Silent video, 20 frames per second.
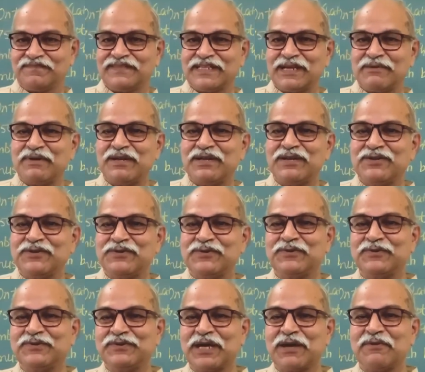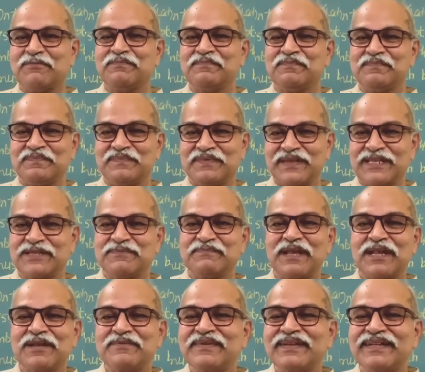coming to some
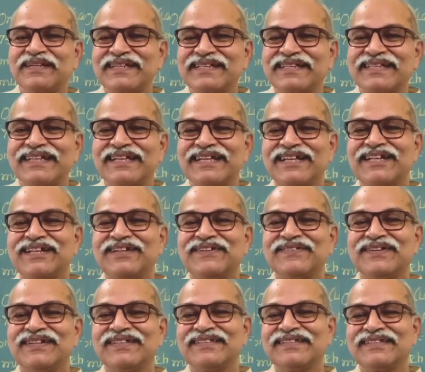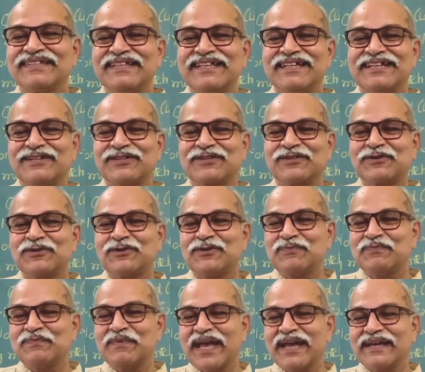experiments where this
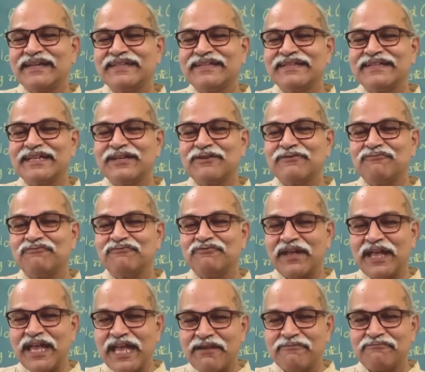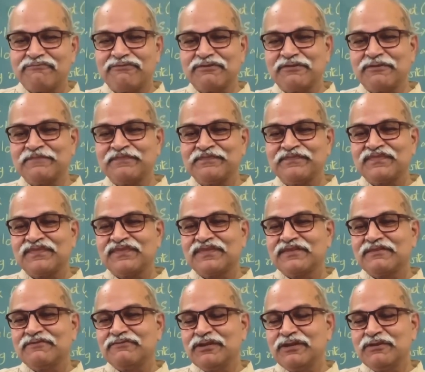electromagnetic wave
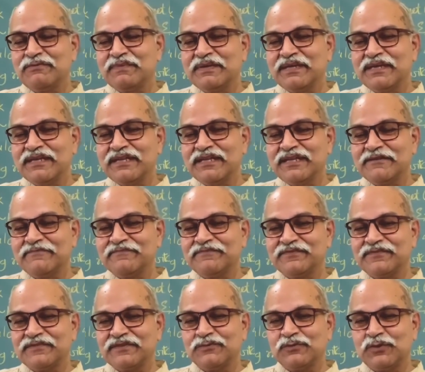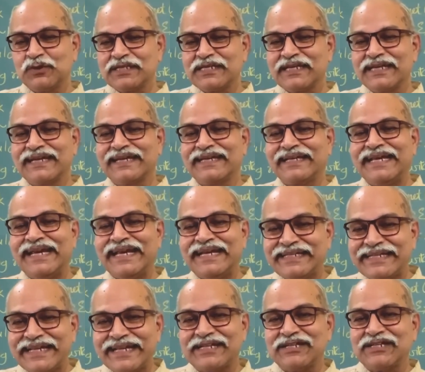was
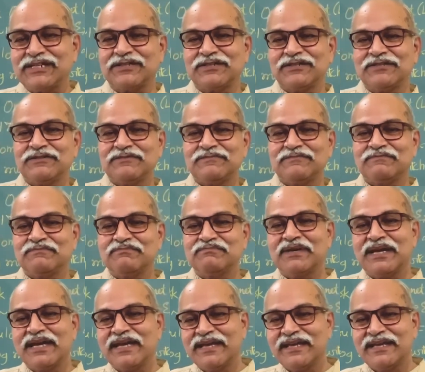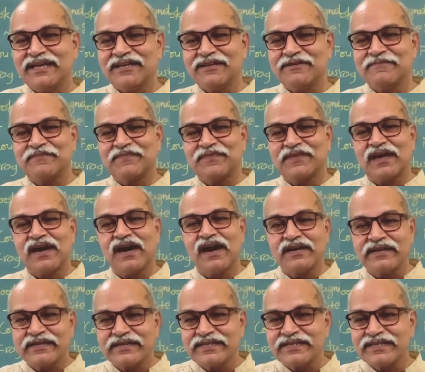created by
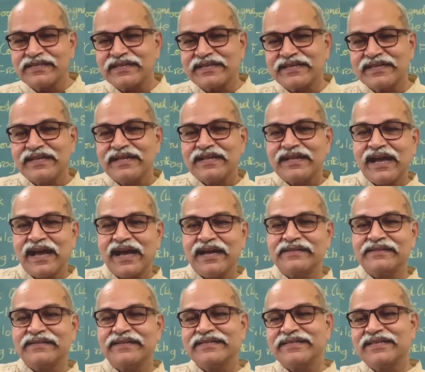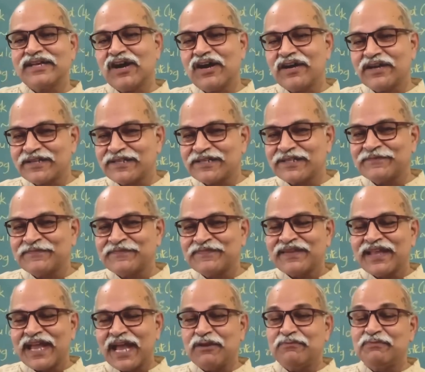Hertz, Heinrich Hertz.
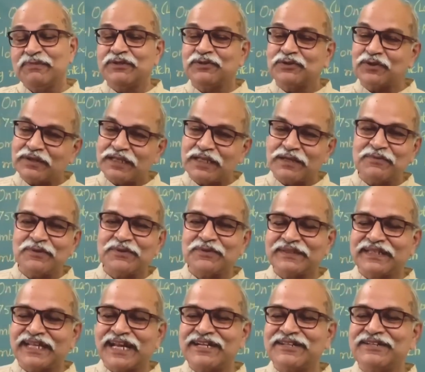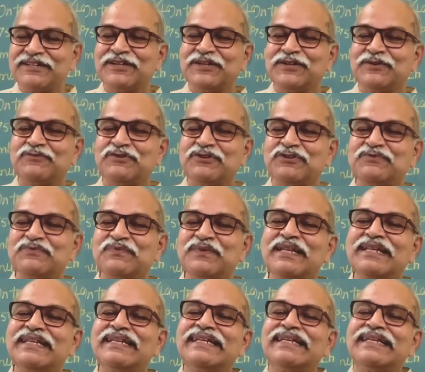I'll be talking about that, which
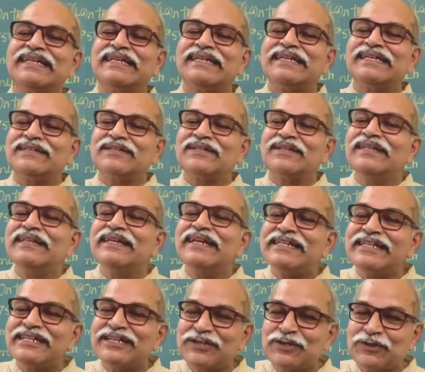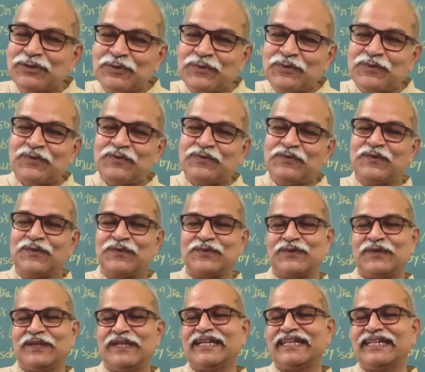will relate to
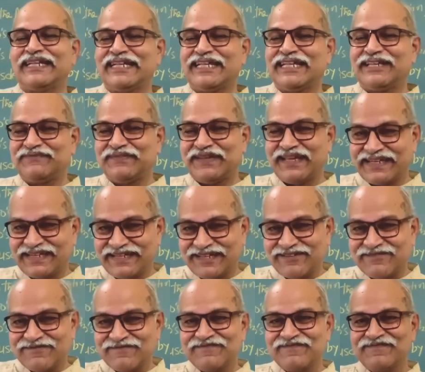photoelectric effect.